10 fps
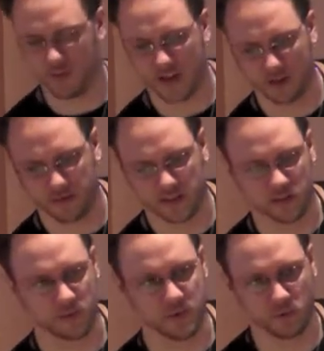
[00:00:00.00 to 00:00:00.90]
I don't think it
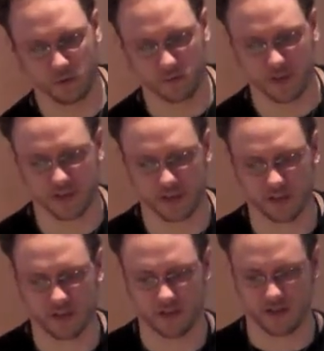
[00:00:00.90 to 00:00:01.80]
would be worth watching,
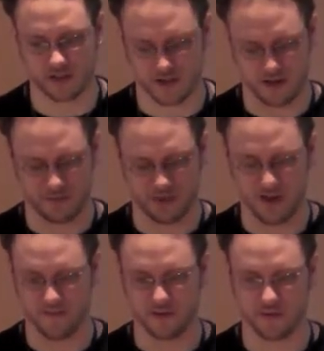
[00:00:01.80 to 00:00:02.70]

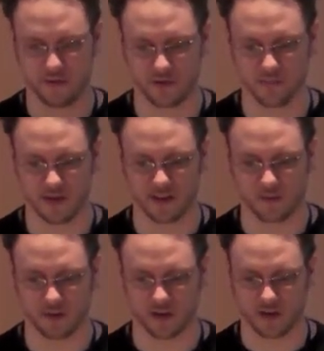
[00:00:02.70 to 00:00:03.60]
even if you could make that
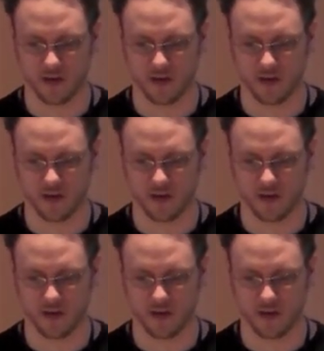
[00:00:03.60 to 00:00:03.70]
work.